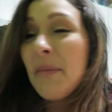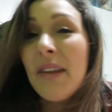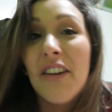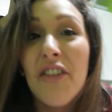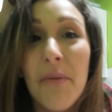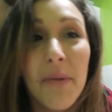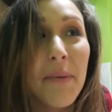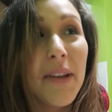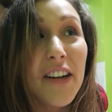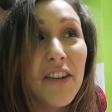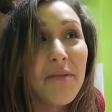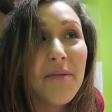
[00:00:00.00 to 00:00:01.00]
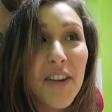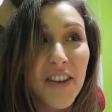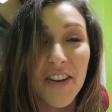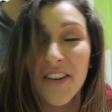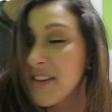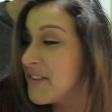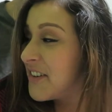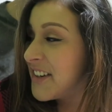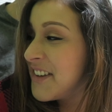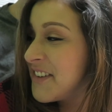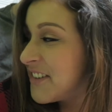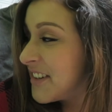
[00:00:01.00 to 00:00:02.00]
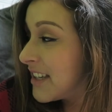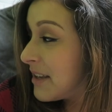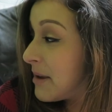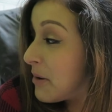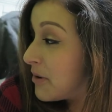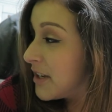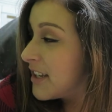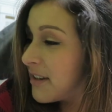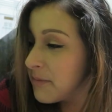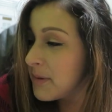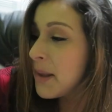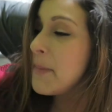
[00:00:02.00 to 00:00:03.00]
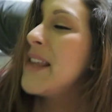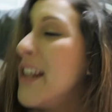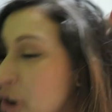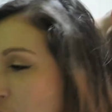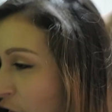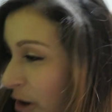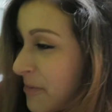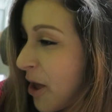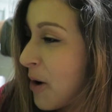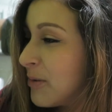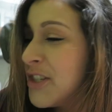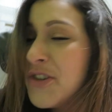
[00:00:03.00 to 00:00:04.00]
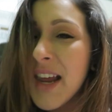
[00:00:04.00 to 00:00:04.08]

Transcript: Let me get her arm, let me get her arm. Hold on, keep going, keep going, keep going. Wait, let me get her arm though.